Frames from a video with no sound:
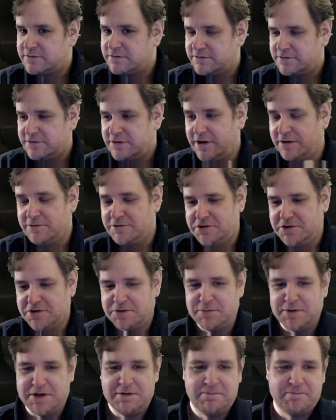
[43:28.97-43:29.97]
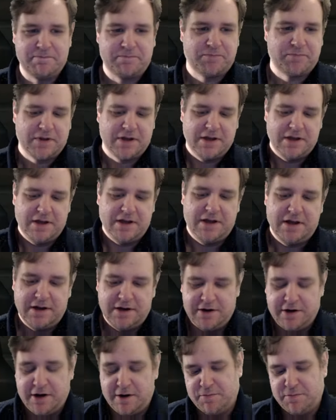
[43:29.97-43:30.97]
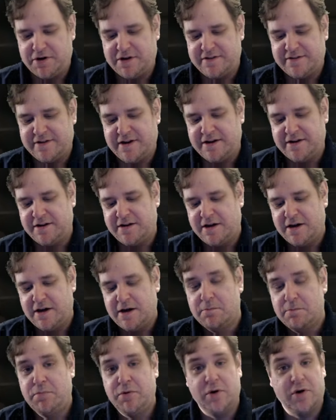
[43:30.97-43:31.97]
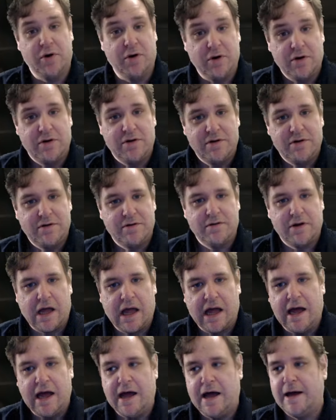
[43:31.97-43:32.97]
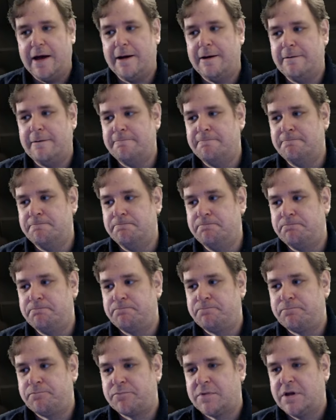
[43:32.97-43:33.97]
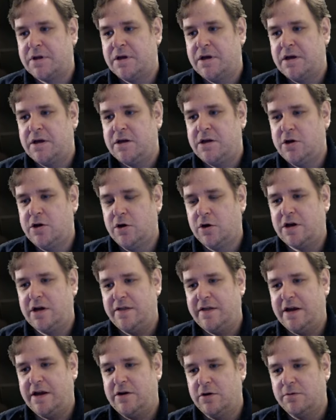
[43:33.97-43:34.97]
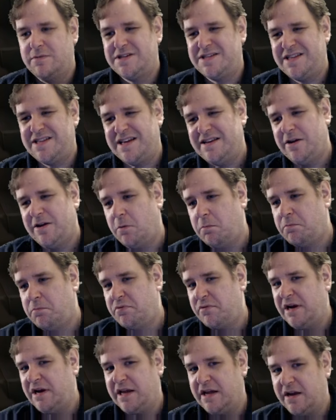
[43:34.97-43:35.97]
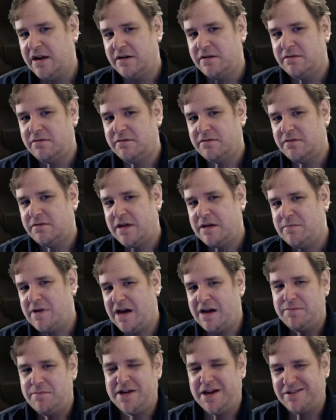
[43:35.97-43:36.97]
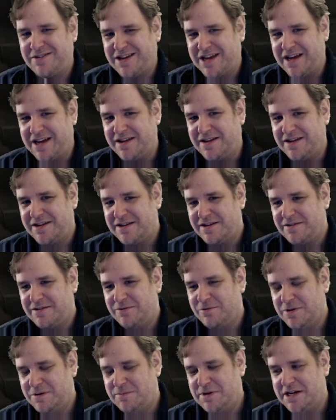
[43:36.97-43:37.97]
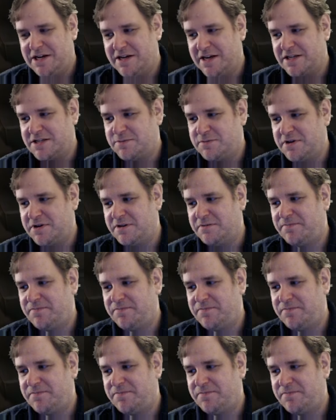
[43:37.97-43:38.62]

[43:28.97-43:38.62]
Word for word: Don't judge me. No pun intended. But um, you look at their numbers, they're not brilliant. They might be okay. We're a bit desperate.